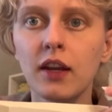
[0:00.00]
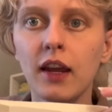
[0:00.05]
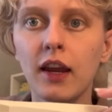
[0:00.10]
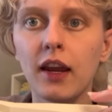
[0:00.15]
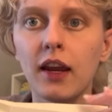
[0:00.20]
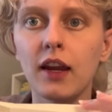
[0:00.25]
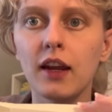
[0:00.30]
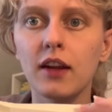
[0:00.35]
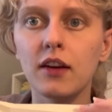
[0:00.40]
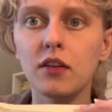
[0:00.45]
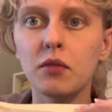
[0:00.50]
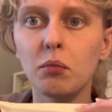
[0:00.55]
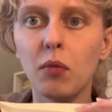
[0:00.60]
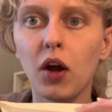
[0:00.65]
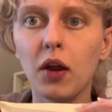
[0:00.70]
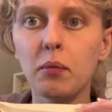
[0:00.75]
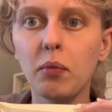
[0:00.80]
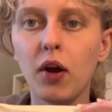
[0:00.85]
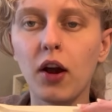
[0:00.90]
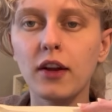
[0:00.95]
and
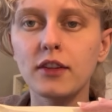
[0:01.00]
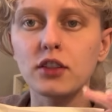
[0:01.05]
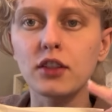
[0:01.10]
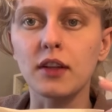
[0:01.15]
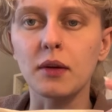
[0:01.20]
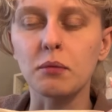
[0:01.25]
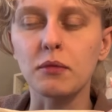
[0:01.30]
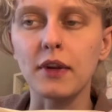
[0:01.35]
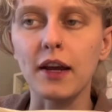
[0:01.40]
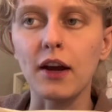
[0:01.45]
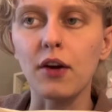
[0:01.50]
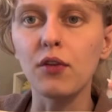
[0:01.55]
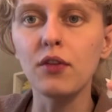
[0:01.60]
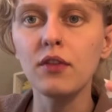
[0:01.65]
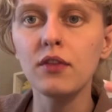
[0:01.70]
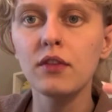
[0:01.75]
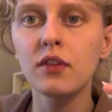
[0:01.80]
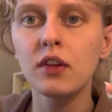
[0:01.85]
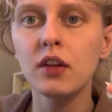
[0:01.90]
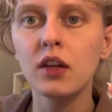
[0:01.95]
Mod Podge them down,
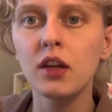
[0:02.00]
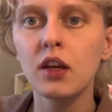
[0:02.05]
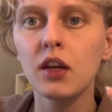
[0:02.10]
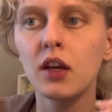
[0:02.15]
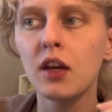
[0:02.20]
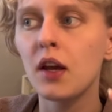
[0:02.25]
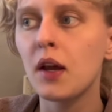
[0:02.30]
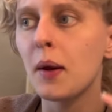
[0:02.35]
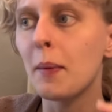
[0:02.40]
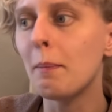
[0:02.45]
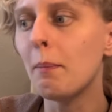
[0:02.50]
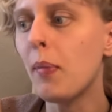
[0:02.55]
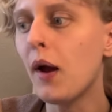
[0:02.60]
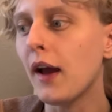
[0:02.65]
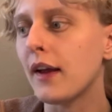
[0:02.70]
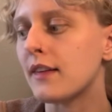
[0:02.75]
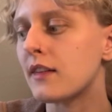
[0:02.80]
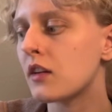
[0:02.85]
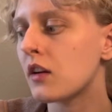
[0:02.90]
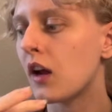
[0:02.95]

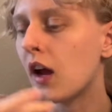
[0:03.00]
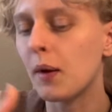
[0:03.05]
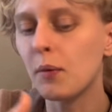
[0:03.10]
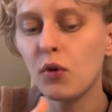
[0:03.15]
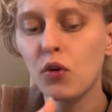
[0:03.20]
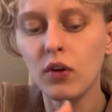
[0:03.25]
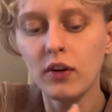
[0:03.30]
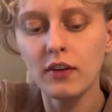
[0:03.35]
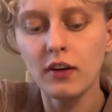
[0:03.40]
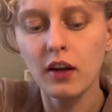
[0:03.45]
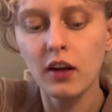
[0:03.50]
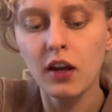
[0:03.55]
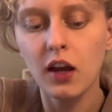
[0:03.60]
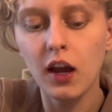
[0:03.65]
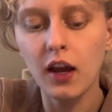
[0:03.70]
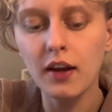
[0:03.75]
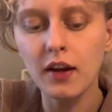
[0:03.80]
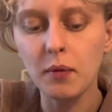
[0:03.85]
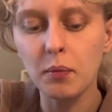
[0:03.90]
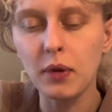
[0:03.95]
but I'm going to
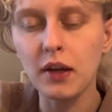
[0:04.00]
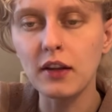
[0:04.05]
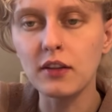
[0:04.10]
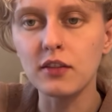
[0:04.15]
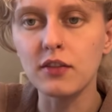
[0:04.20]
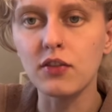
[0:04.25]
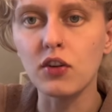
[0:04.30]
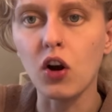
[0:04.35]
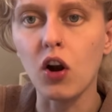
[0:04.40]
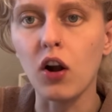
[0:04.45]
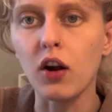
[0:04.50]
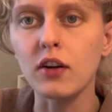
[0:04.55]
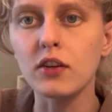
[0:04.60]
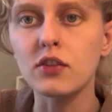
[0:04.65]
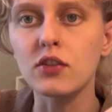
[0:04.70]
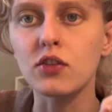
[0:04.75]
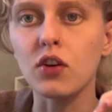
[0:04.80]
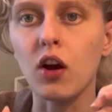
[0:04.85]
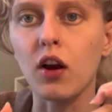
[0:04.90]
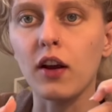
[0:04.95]
cut a piece of
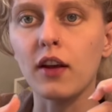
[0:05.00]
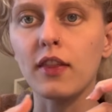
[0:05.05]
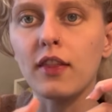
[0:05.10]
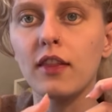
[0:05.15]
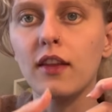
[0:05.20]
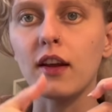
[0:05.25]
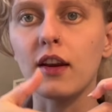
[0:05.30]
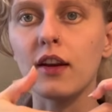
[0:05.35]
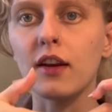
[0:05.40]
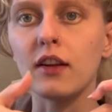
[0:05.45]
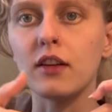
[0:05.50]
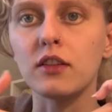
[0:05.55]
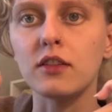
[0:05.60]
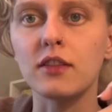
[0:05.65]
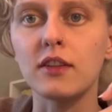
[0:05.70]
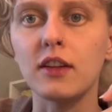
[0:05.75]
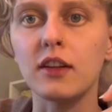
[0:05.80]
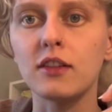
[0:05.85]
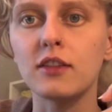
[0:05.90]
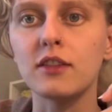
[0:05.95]
cardstock that
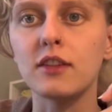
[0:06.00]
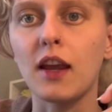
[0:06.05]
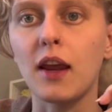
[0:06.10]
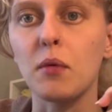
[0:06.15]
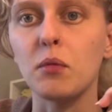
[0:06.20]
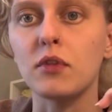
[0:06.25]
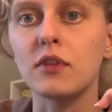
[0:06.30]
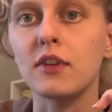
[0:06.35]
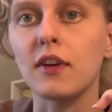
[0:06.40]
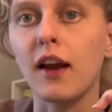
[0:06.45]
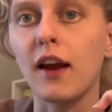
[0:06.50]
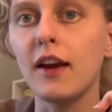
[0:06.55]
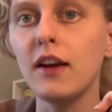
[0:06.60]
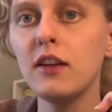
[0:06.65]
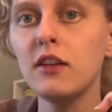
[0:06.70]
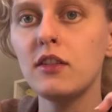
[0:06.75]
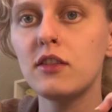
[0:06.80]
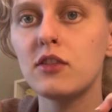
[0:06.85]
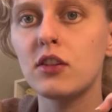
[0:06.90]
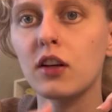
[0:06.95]
is this same
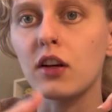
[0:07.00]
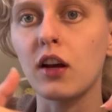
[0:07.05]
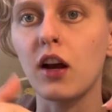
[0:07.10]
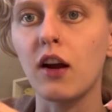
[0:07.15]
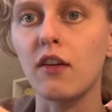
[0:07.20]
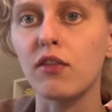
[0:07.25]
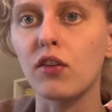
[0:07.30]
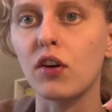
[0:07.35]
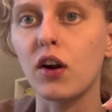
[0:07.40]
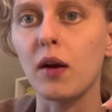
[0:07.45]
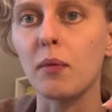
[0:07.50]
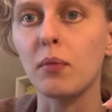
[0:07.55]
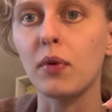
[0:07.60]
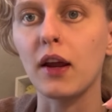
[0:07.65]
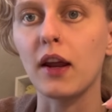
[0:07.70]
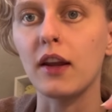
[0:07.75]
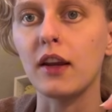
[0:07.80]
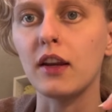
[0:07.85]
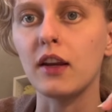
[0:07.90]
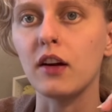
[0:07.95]
size to cover up
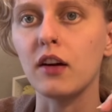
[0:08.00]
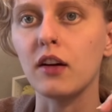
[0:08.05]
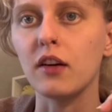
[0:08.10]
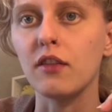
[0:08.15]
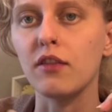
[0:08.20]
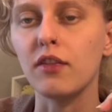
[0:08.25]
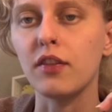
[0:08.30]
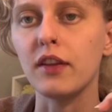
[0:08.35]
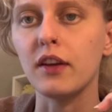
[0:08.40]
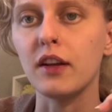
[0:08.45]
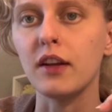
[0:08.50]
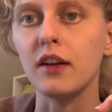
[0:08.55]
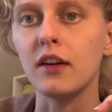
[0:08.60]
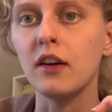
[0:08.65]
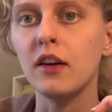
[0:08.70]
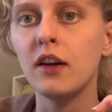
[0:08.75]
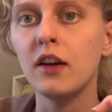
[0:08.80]
any of the